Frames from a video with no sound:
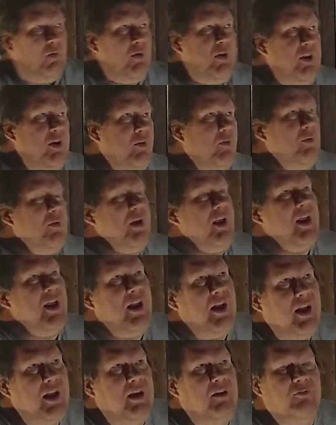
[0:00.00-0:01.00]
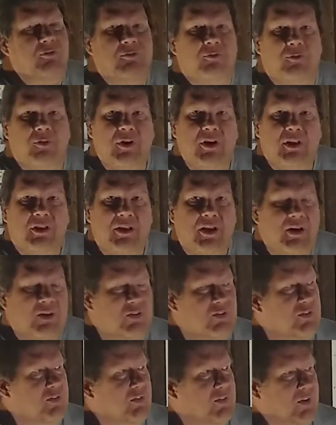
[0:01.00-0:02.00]
We don't have free
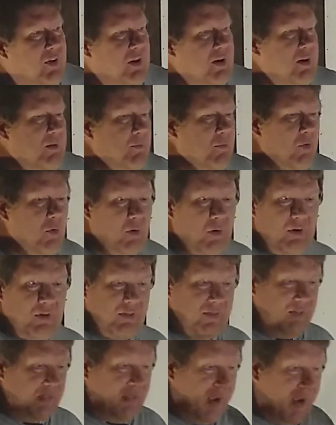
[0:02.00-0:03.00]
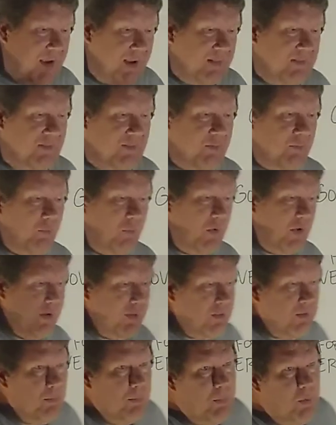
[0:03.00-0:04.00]
elections anymore. That's
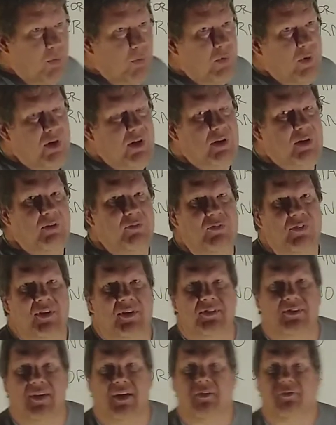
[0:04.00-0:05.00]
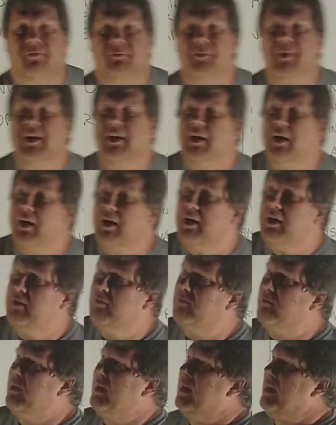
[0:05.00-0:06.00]
what the point of these
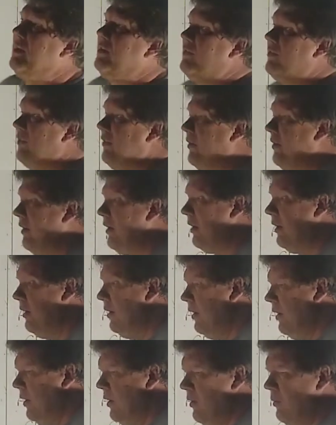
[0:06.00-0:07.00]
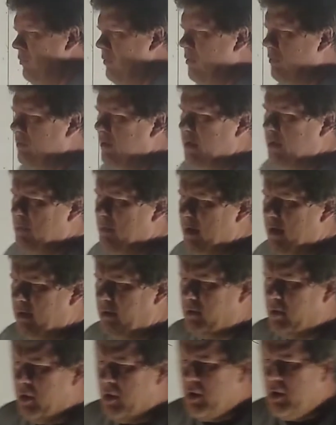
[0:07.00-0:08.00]
FBI raids are. Well, what do you
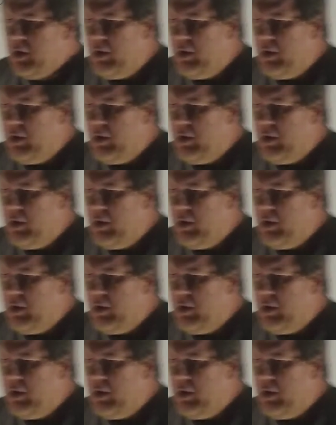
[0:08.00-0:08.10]
mean?